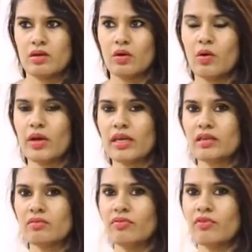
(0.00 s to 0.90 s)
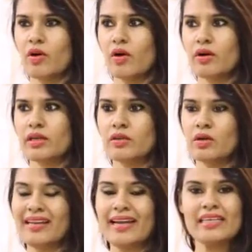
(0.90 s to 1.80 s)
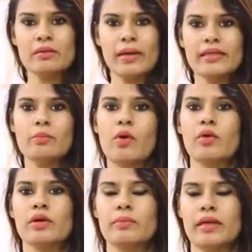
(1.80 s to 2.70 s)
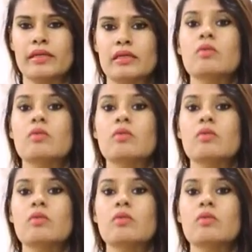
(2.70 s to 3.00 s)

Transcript: going for lending money, borrowing money.